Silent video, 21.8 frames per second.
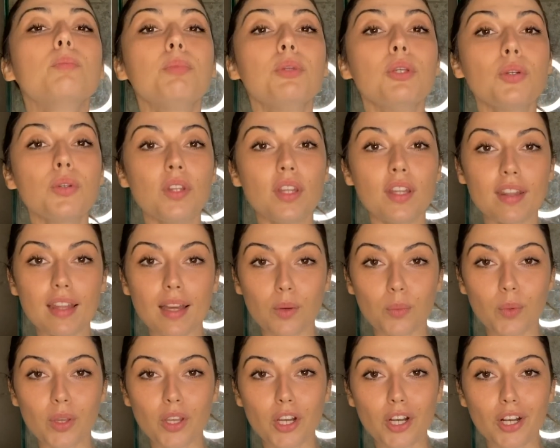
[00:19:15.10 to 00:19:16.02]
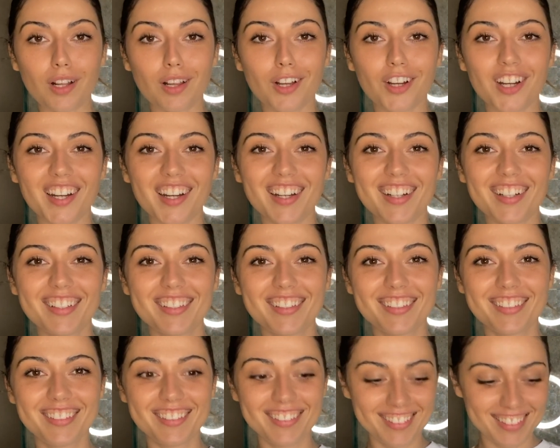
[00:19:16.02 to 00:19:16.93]
beauty that we all are.
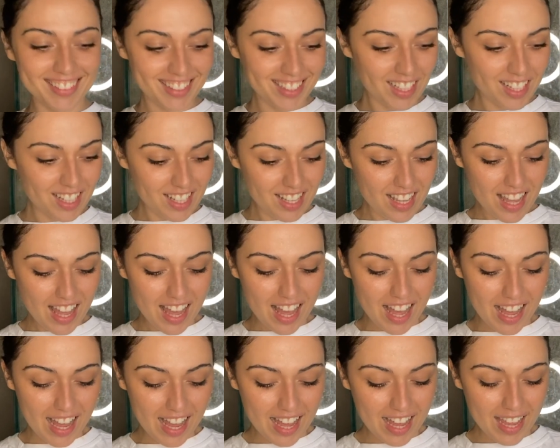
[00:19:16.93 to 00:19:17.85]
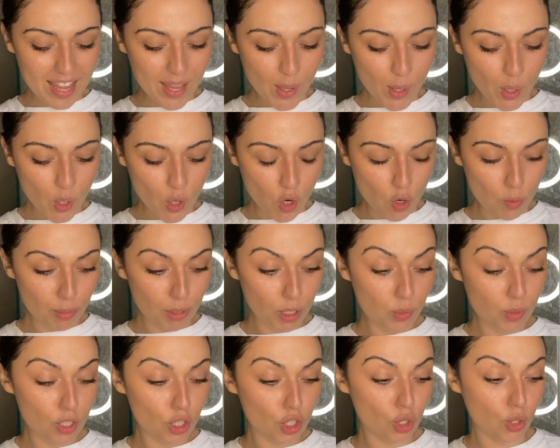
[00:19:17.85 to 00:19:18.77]
I hope
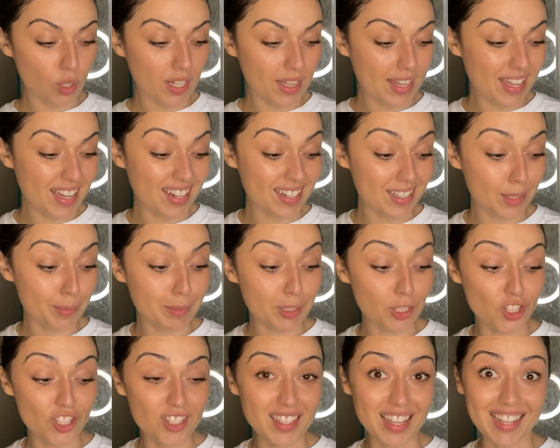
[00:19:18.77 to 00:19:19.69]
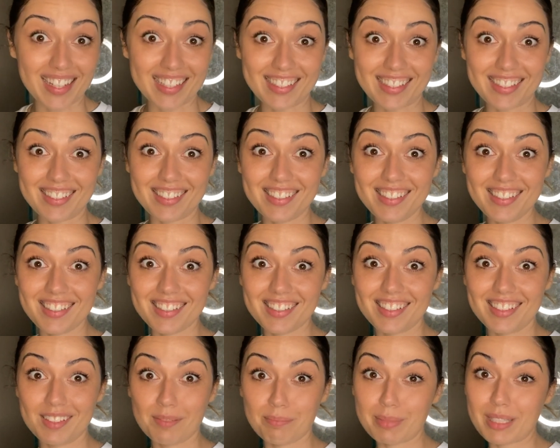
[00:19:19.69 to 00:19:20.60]
you enjoyed that as much as I did,
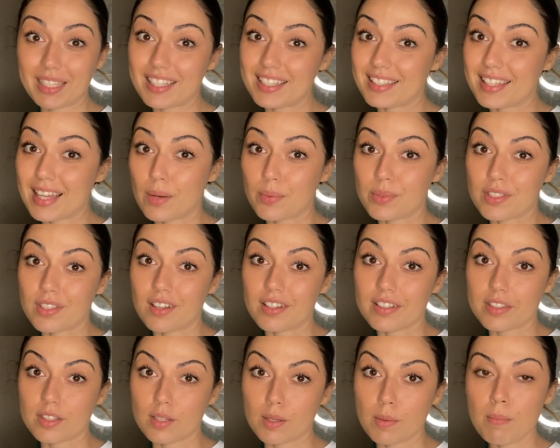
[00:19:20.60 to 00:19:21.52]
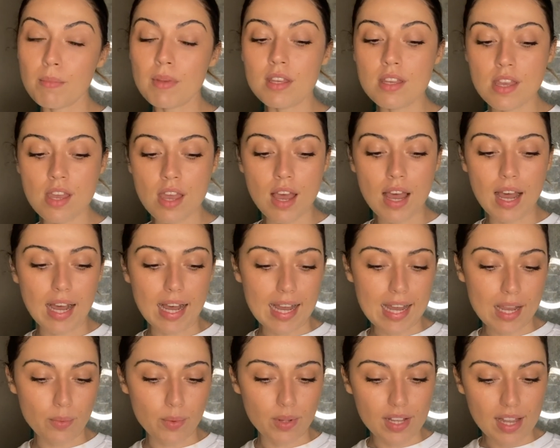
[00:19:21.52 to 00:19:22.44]
because that was awesome.
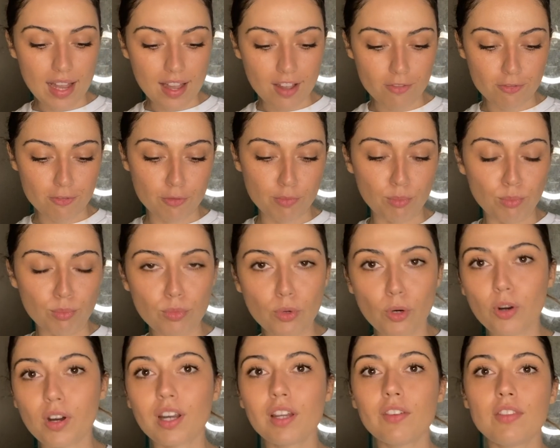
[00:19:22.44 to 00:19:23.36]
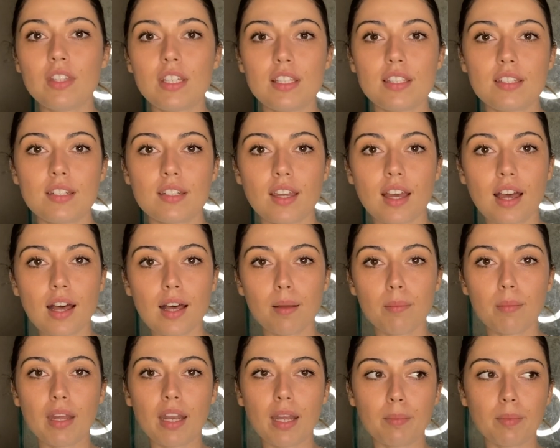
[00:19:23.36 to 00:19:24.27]
I will have more of these to come
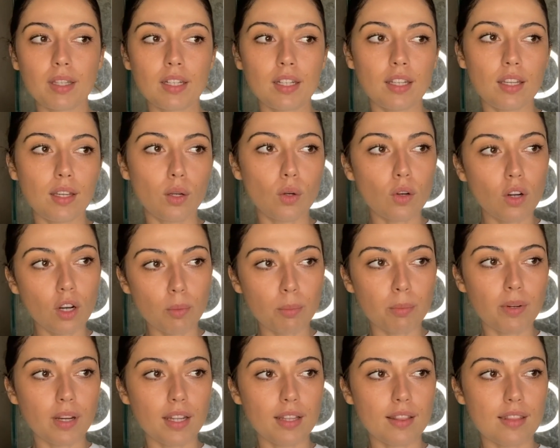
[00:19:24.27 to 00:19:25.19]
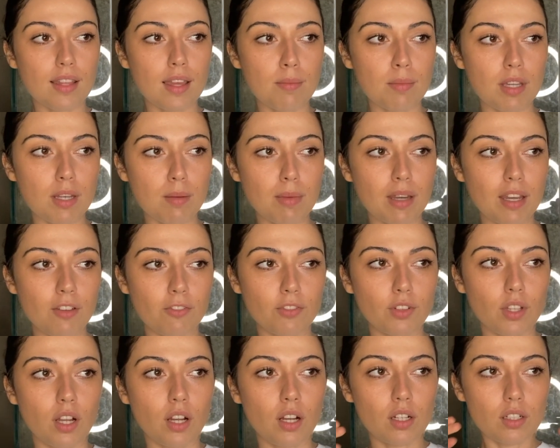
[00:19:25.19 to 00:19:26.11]
and I'm gonna incorporate them in my
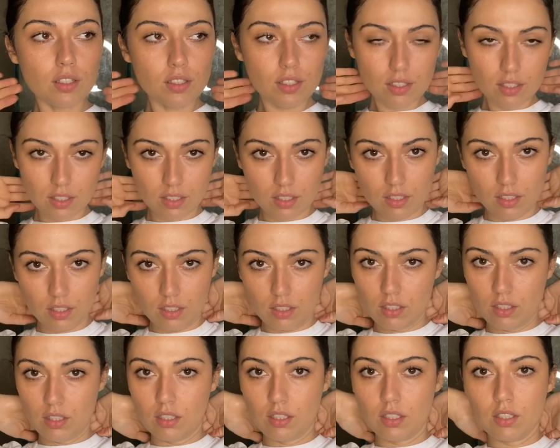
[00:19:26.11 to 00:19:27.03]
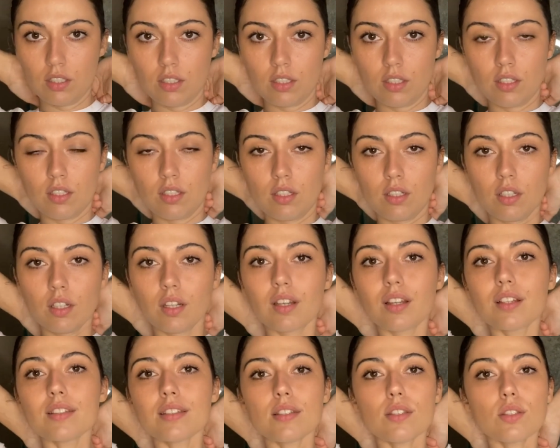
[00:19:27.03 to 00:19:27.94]
vlogs
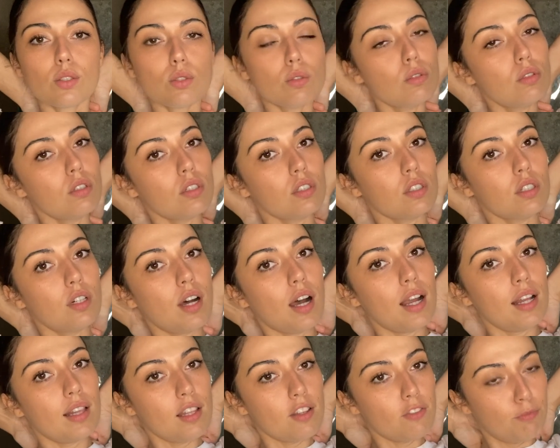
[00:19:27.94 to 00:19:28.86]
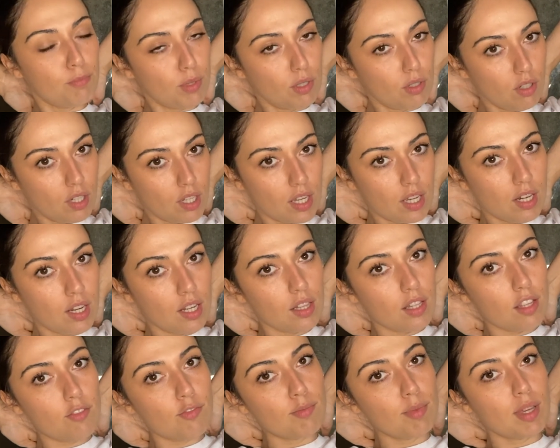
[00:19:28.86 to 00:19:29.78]
because it's cool. I love beauty and I
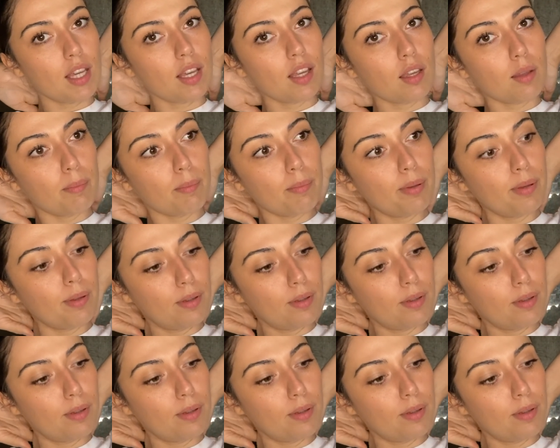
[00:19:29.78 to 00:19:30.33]
love makeup.